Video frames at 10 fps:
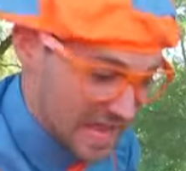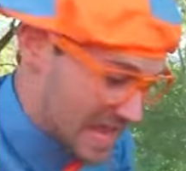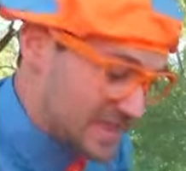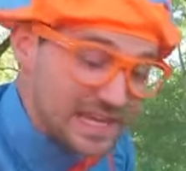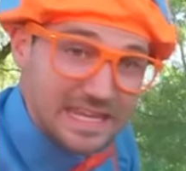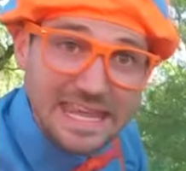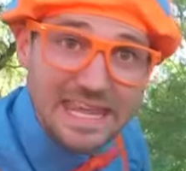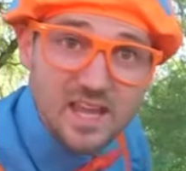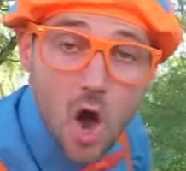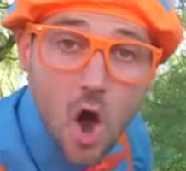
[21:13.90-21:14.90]
and then
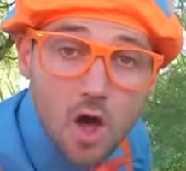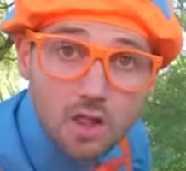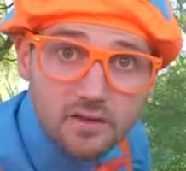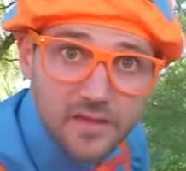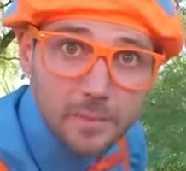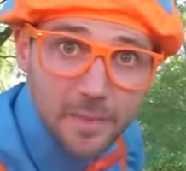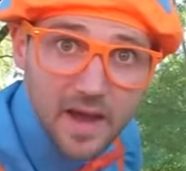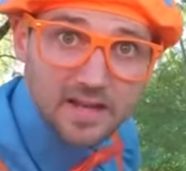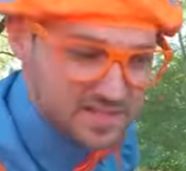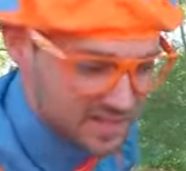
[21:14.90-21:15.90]
eat all of the
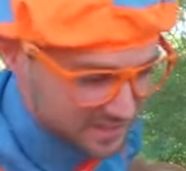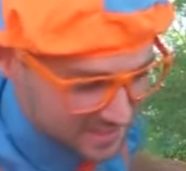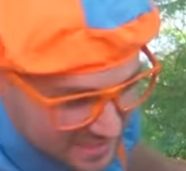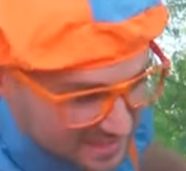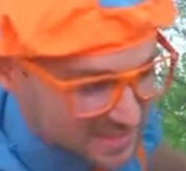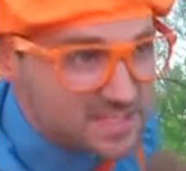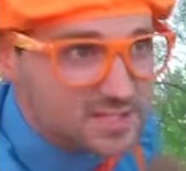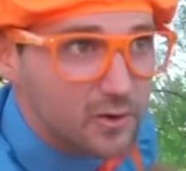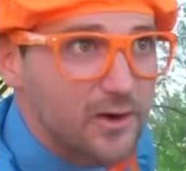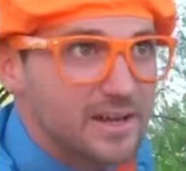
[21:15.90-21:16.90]
bugs underneath this
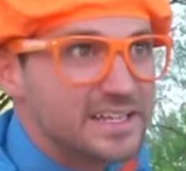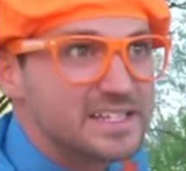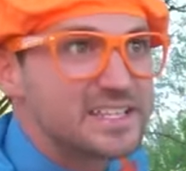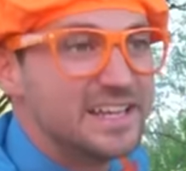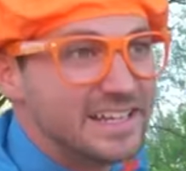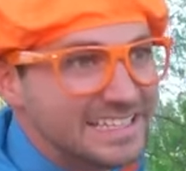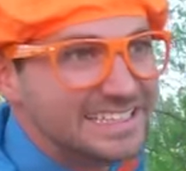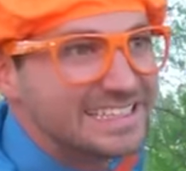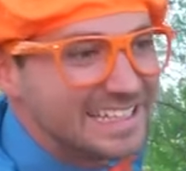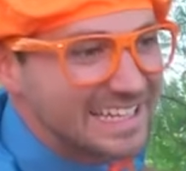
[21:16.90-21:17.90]
tortoise.
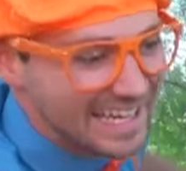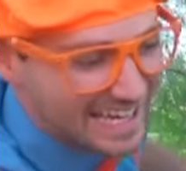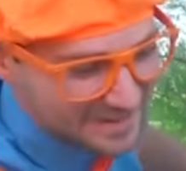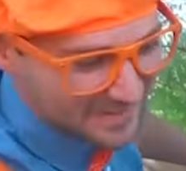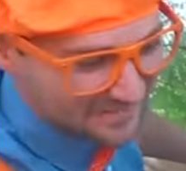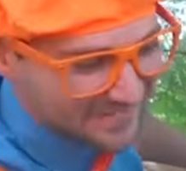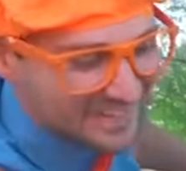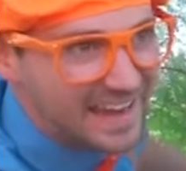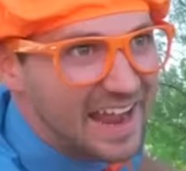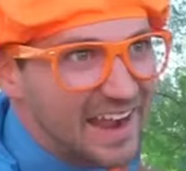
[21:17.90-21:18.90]
Yeah, but for
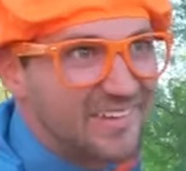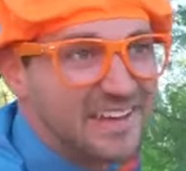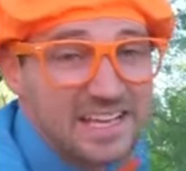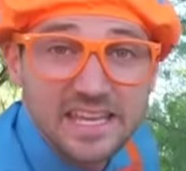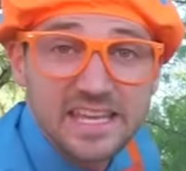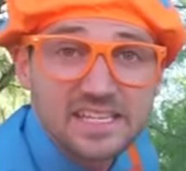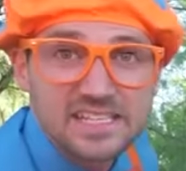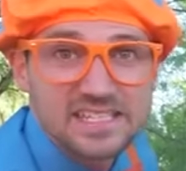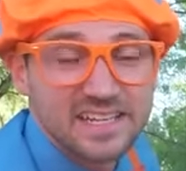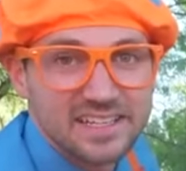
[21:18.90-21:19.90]
now, he's
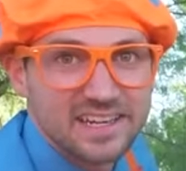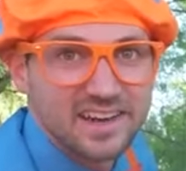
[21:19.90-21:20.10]
standing